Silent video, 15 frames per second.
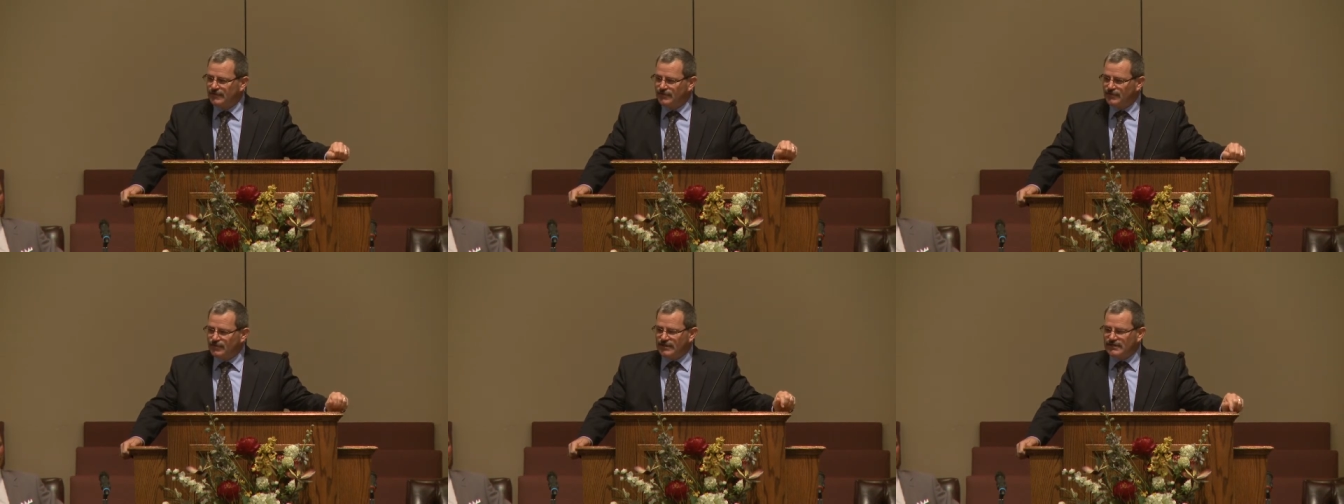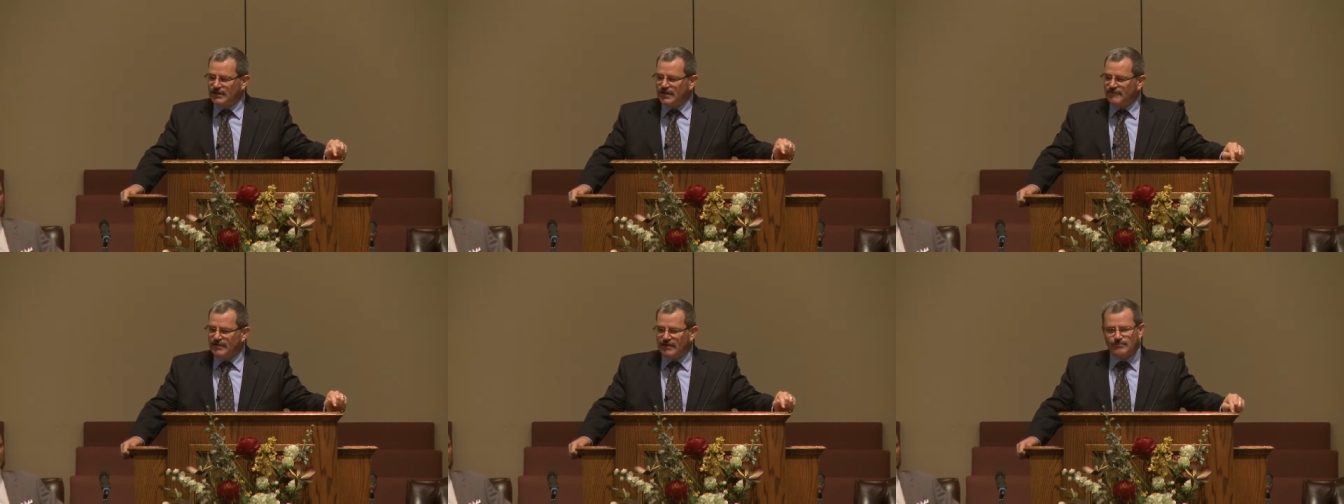You got to
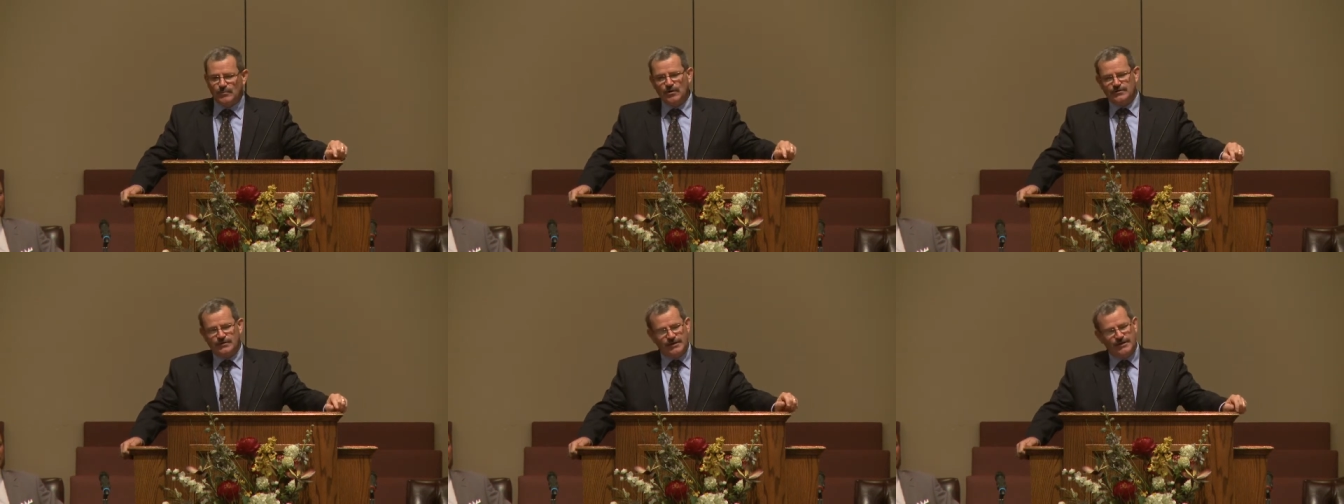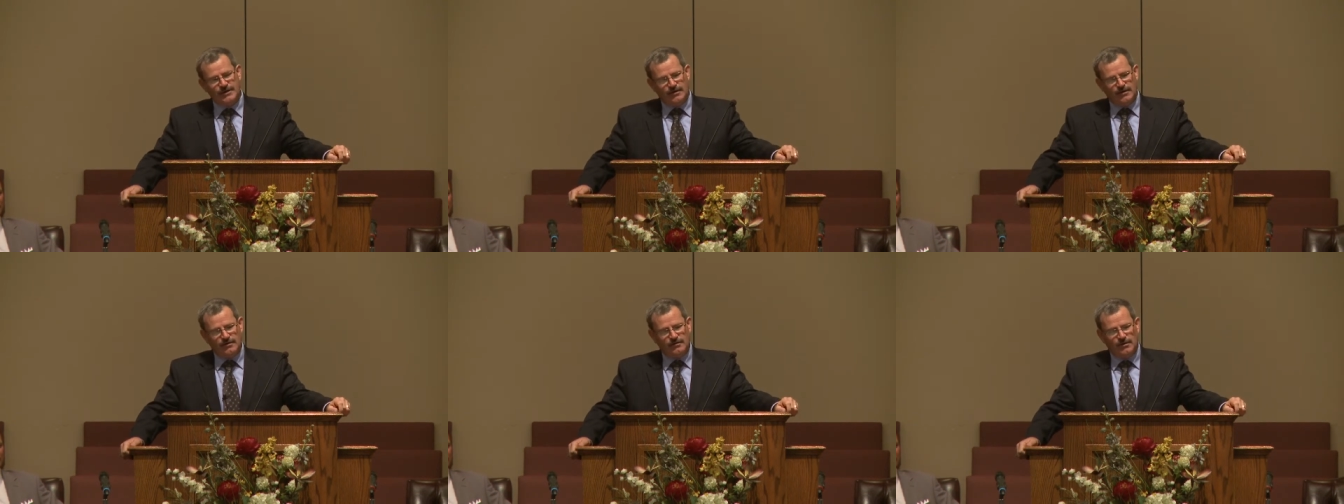have that burden
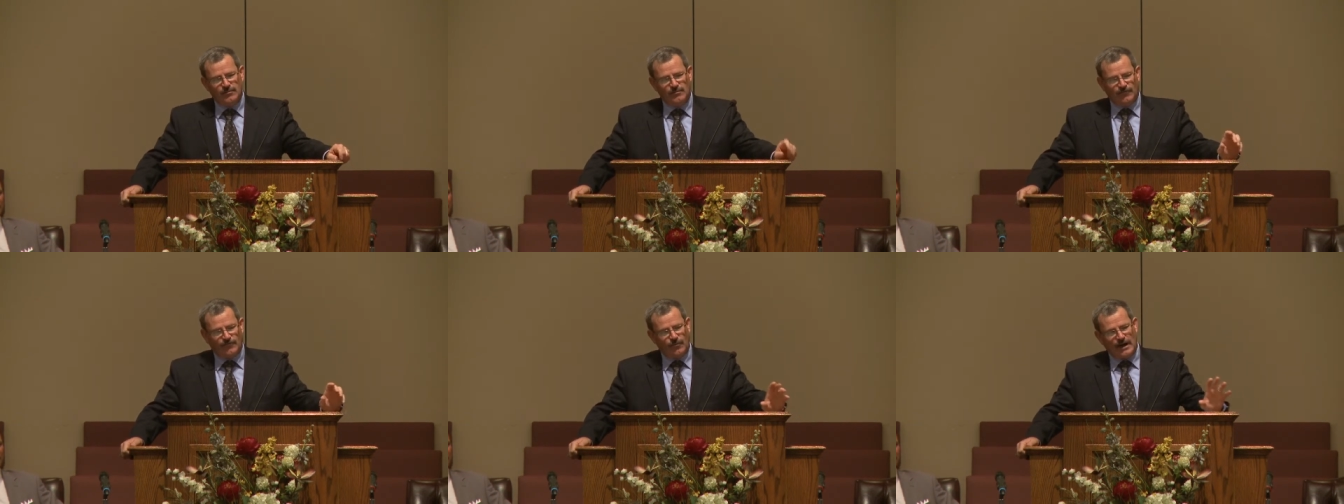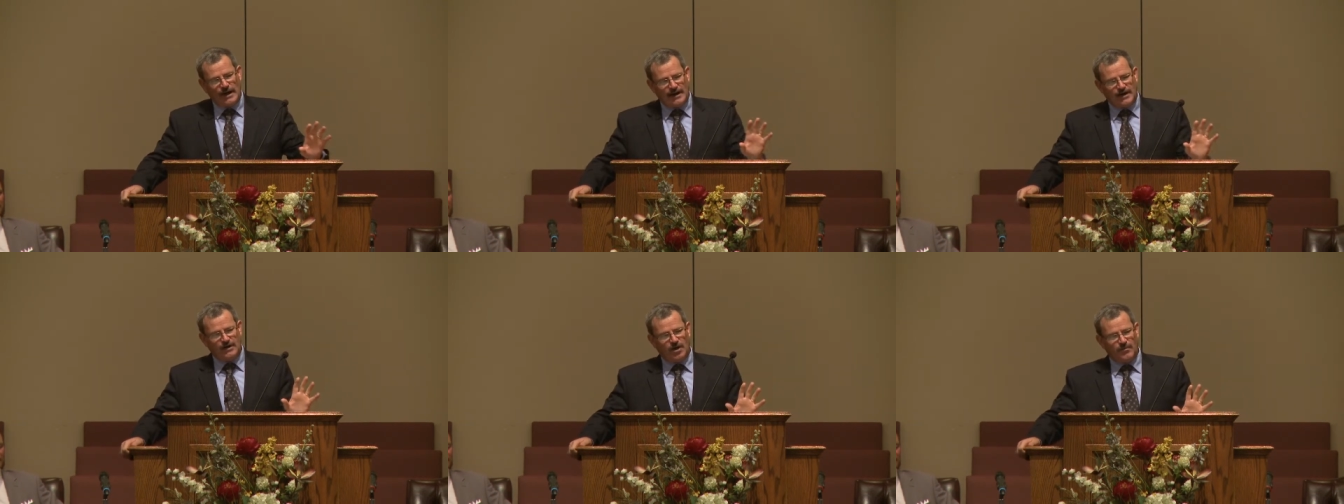here before I
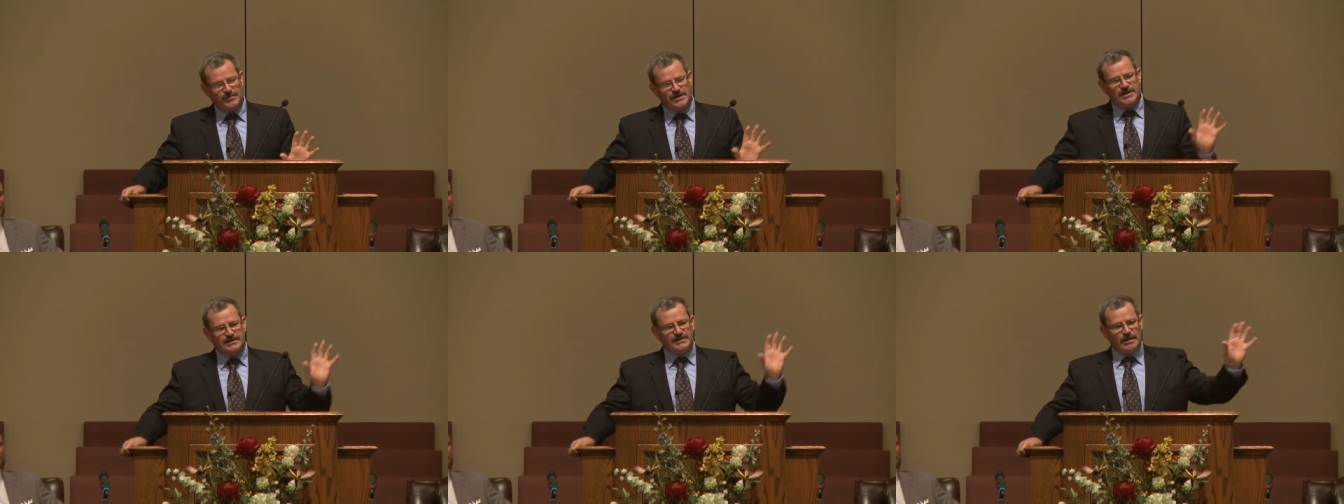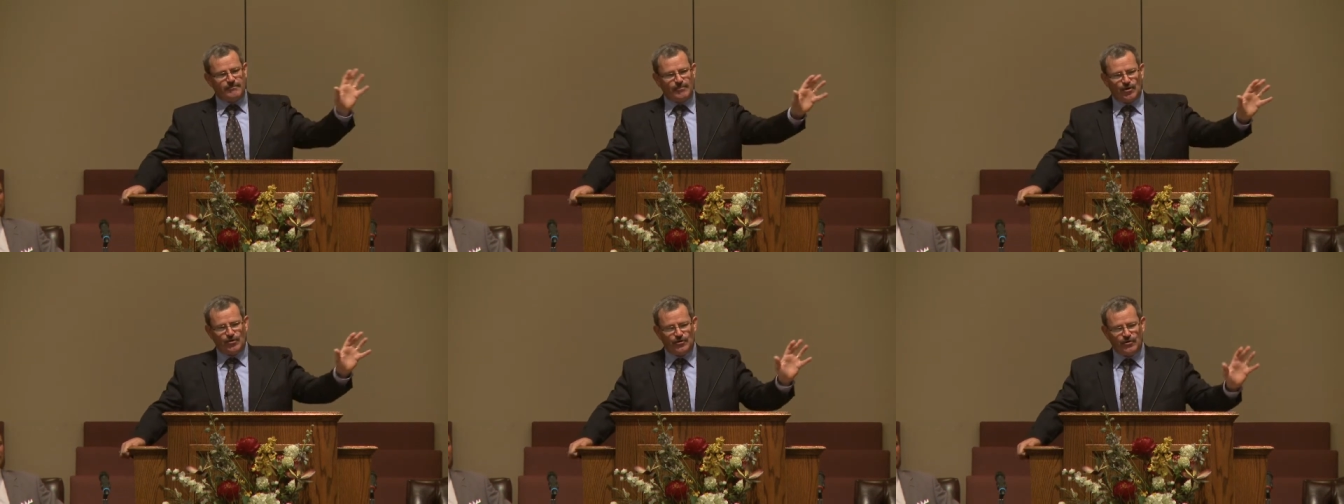can help you get that
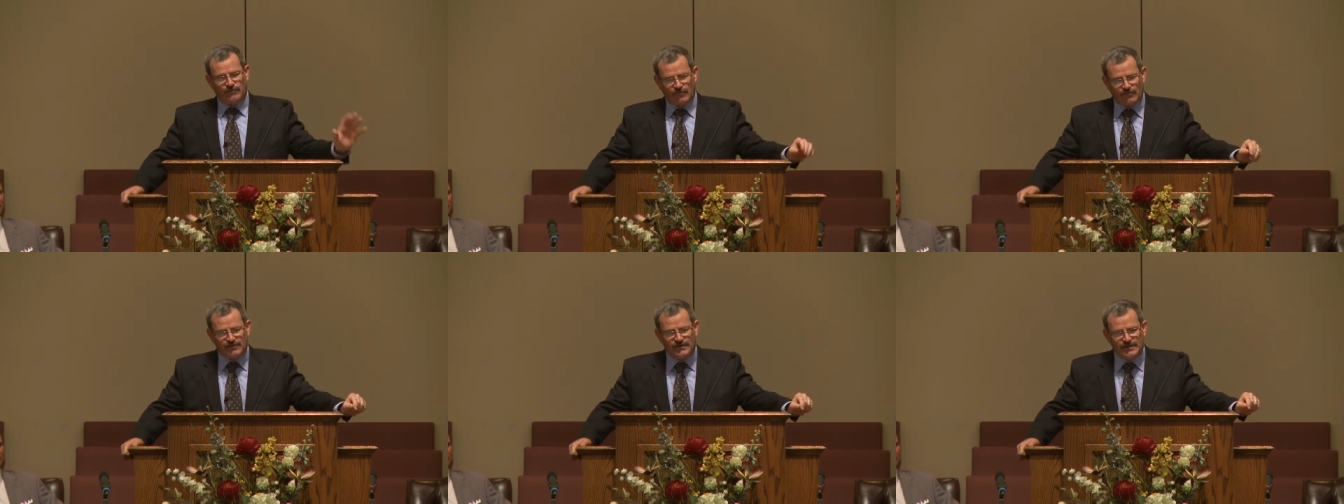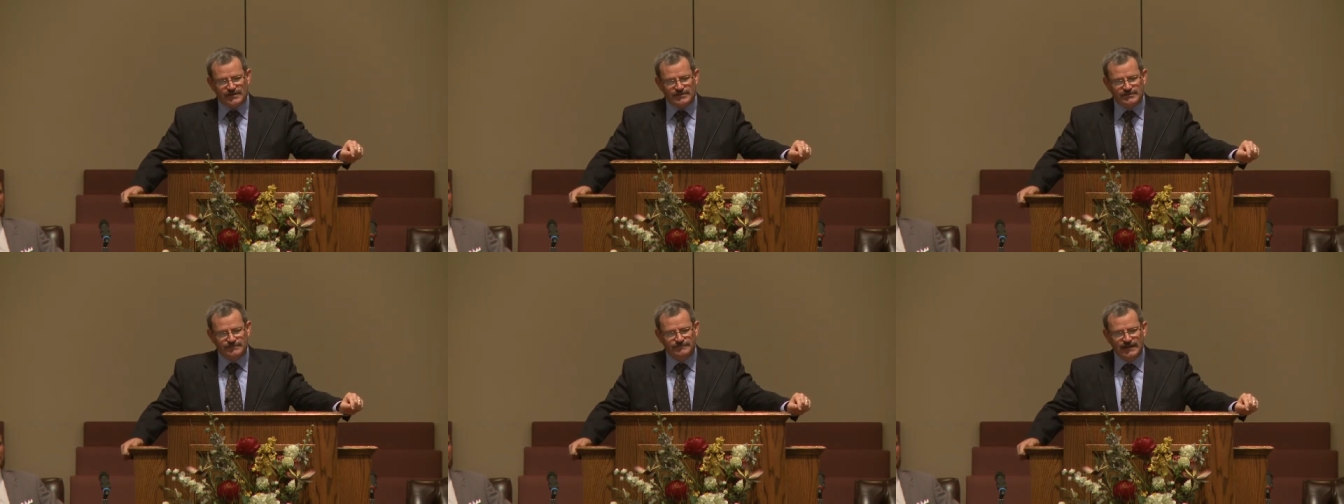burden
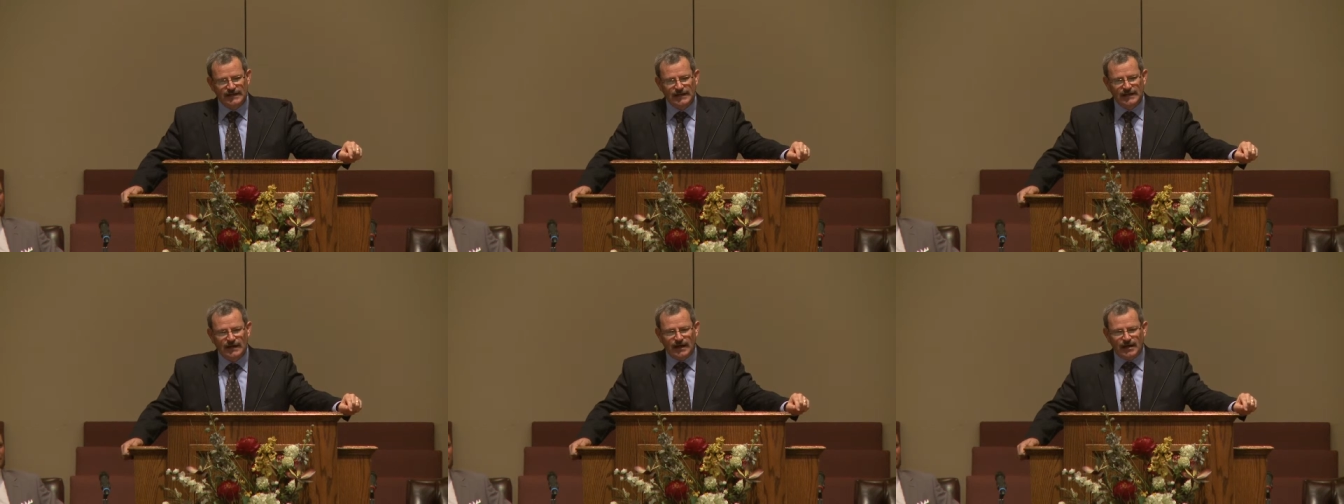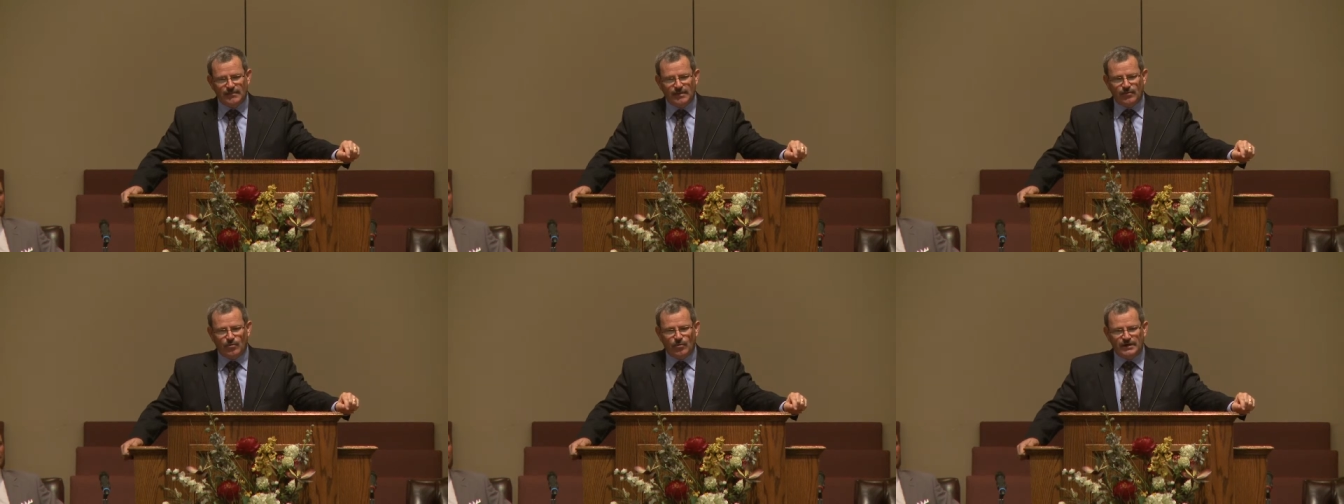overseas. I
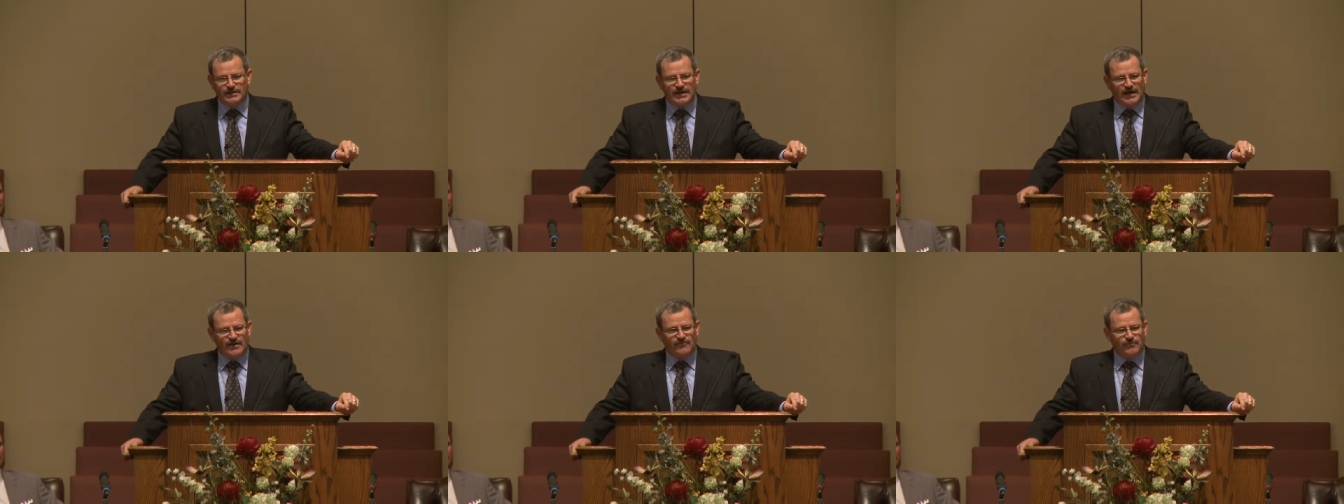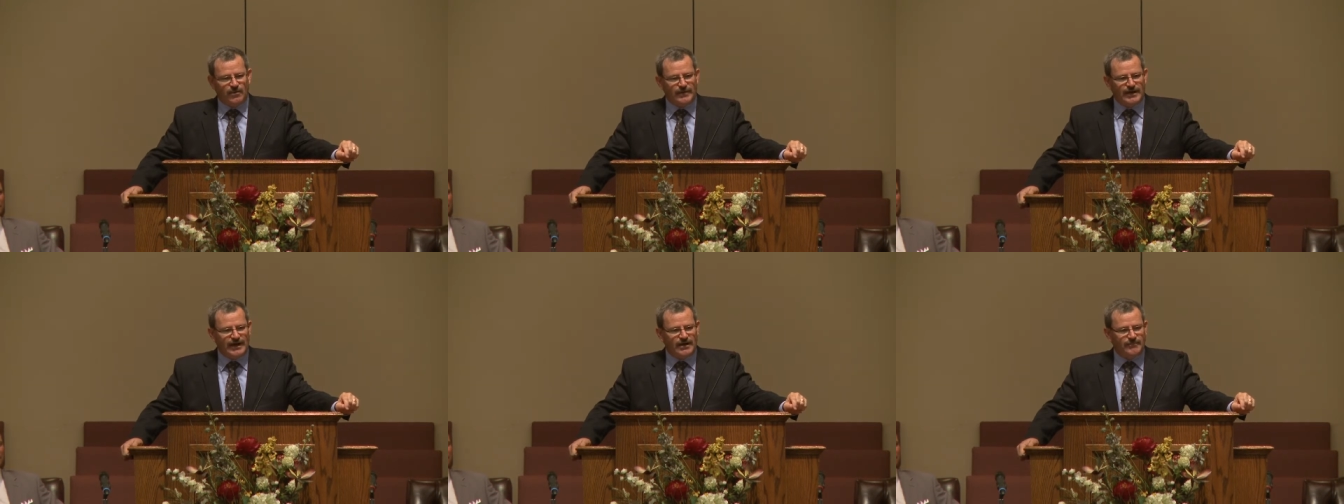remember one case where
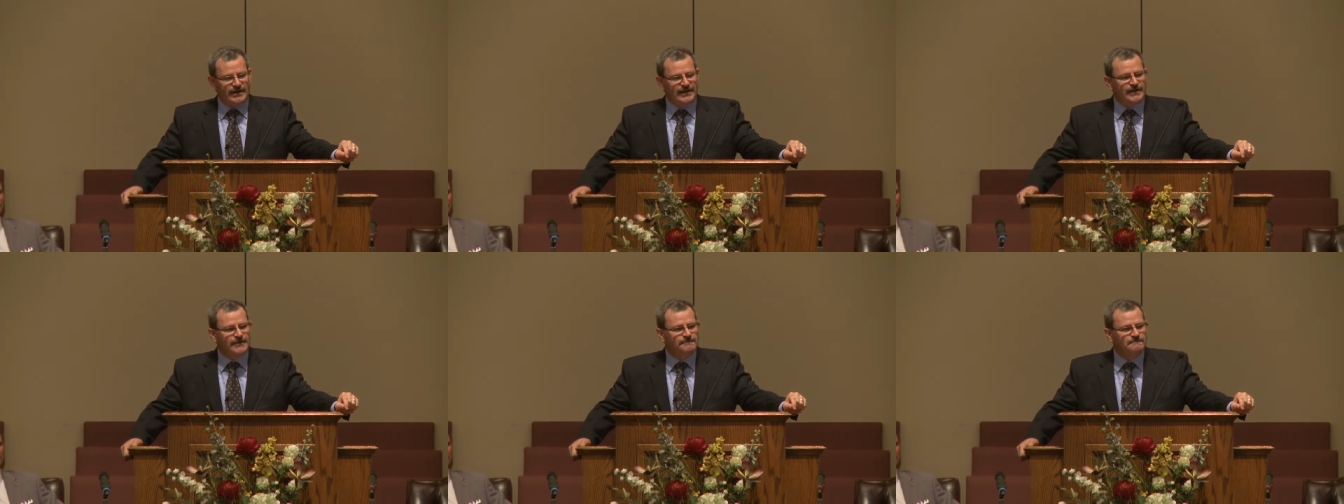we had a man,